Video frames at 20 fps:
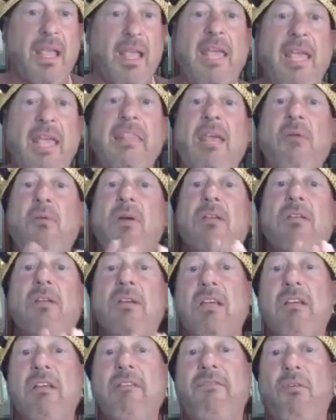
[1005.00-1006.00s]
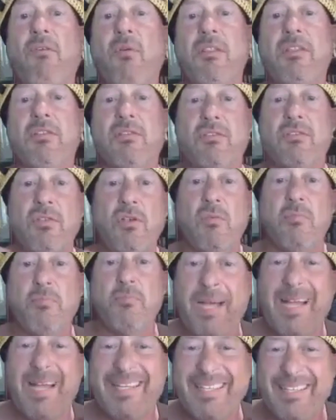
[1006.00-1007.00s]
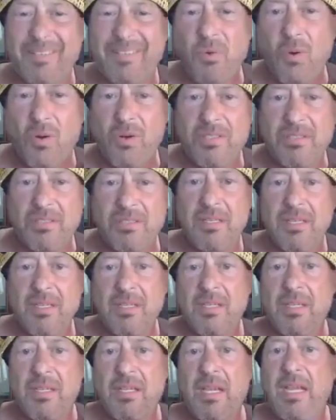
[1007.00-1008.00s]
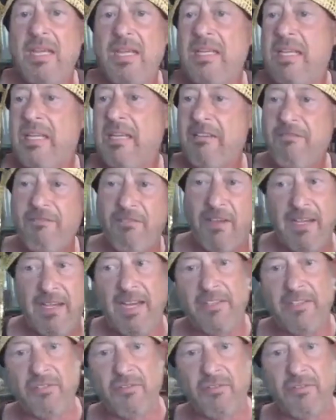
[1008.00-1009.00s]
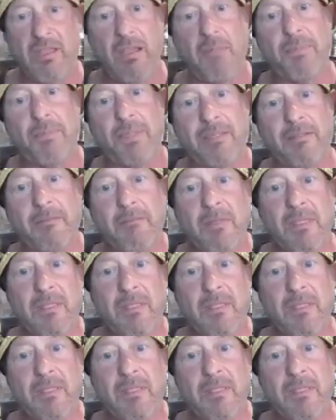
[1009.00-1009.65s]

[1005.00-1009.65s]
And they went looking for this tomb, but of course, he needed financial helping.